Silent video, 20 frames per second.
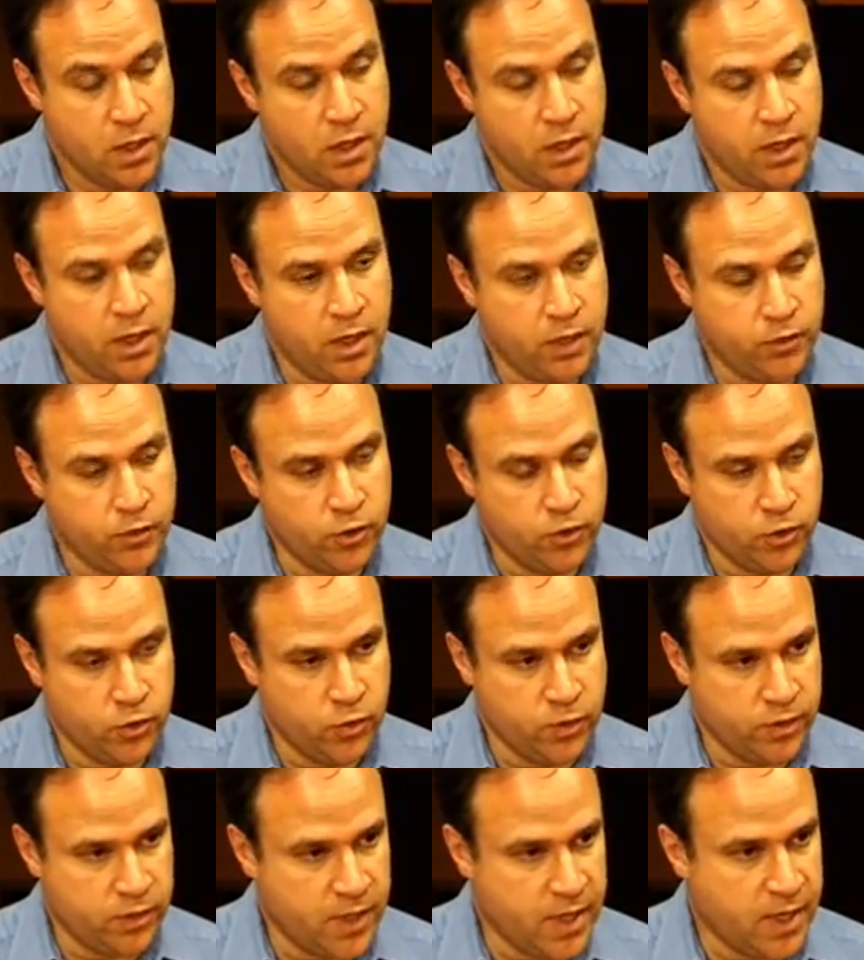And not
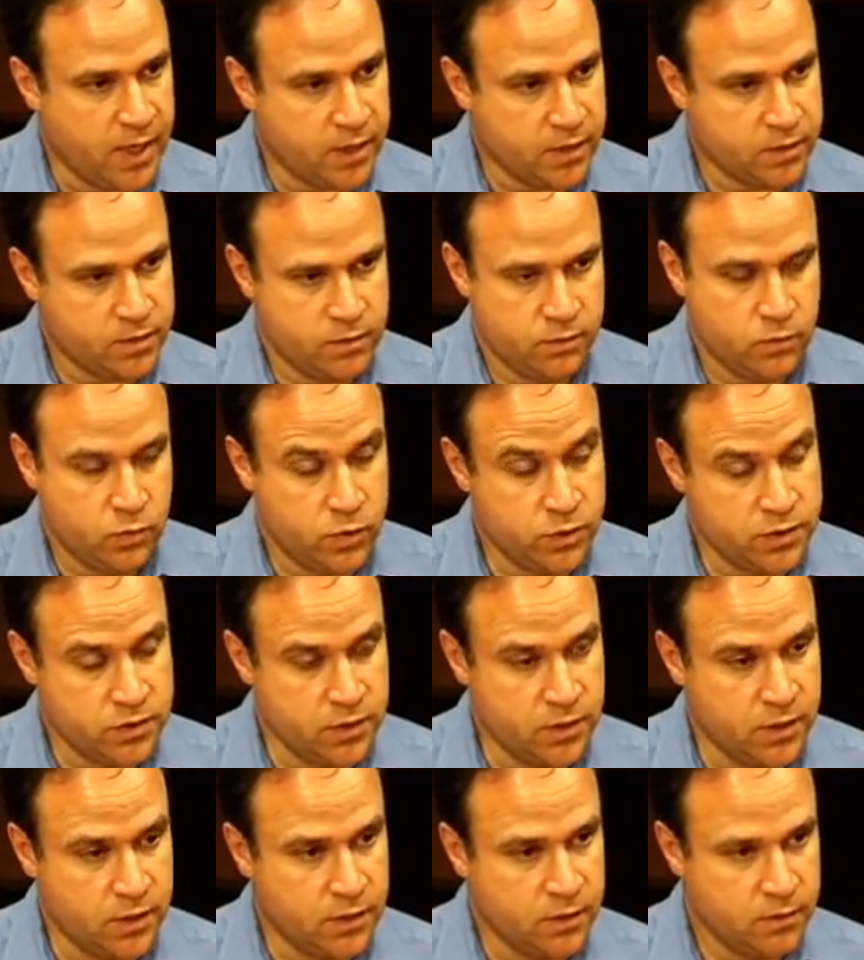only that, we're
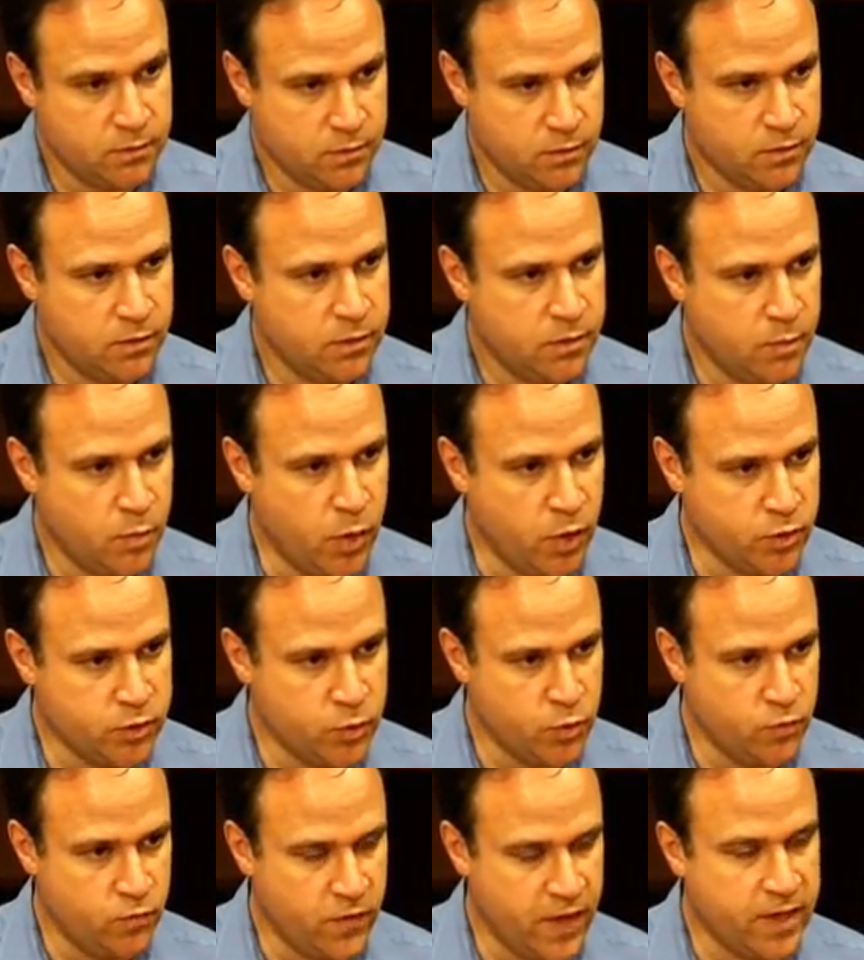seeing
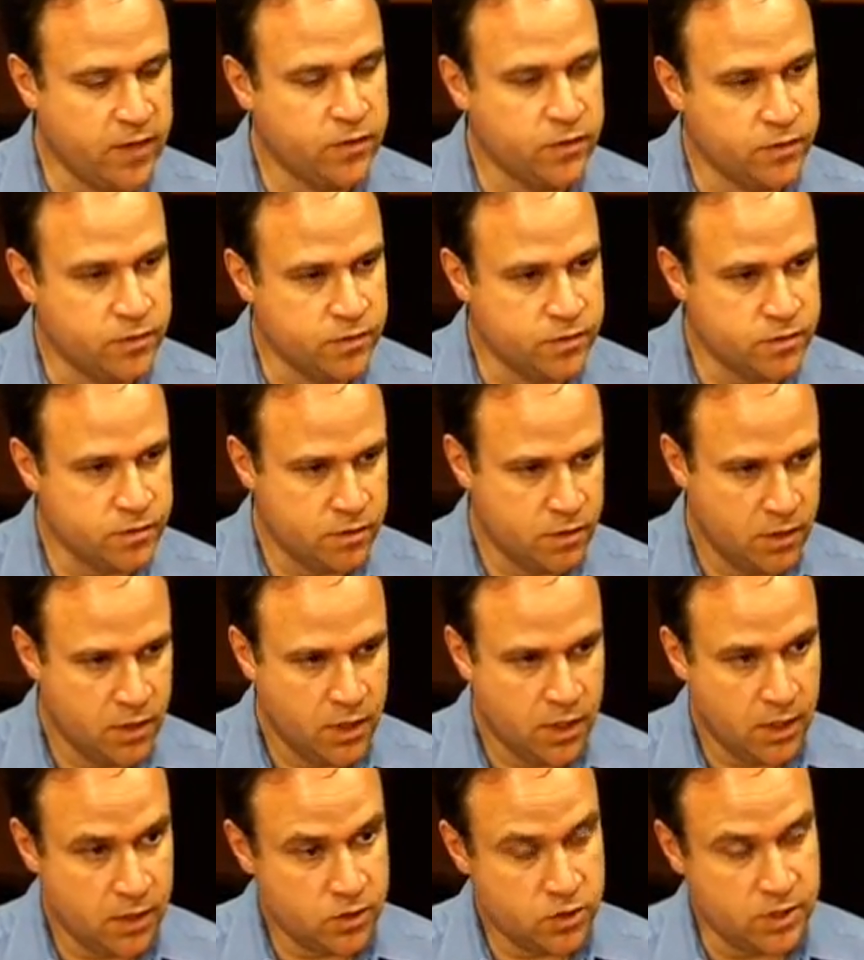multiple vendors
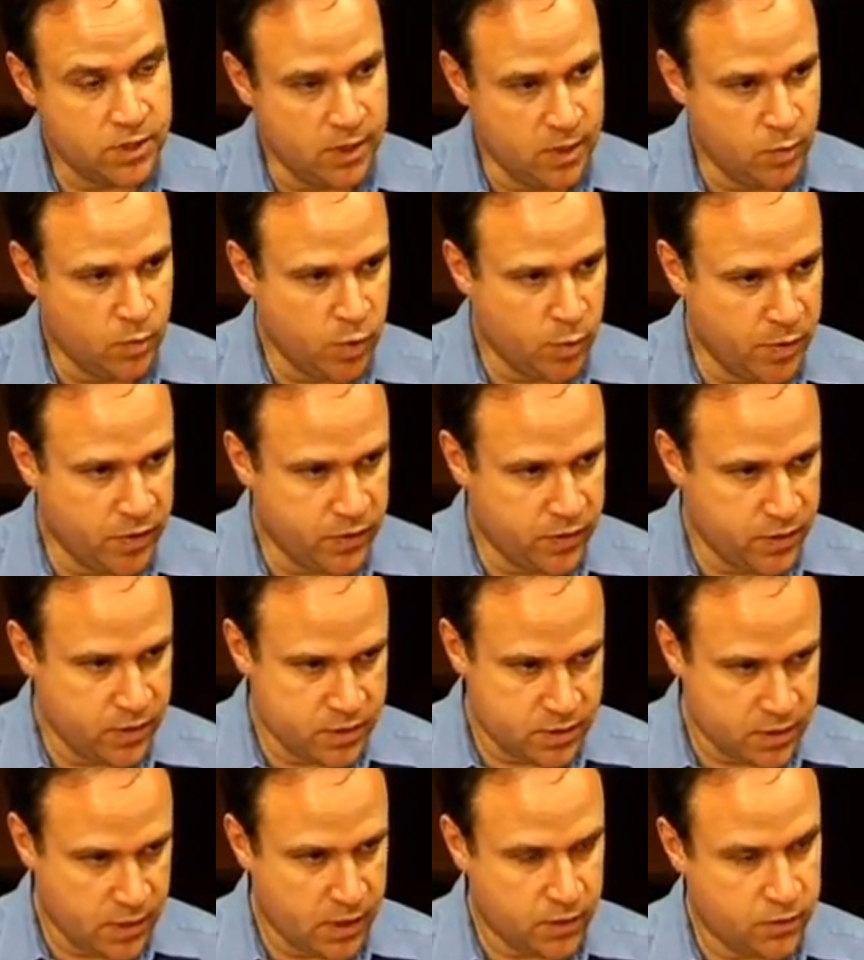actually implement
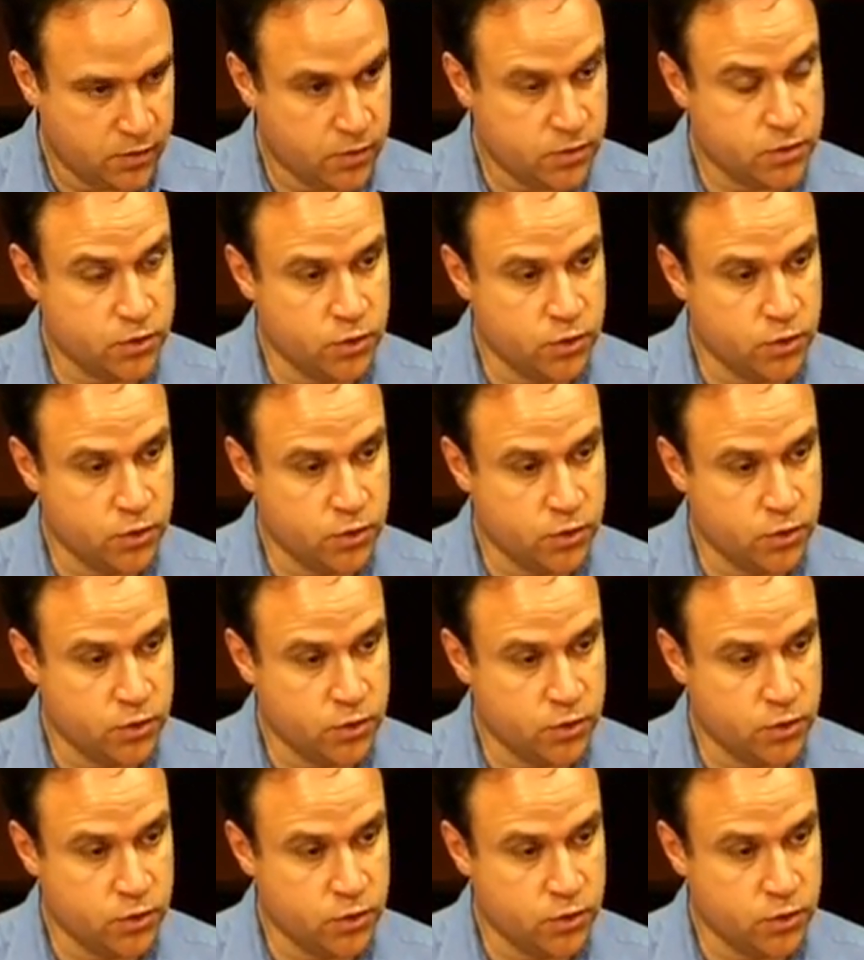these standards.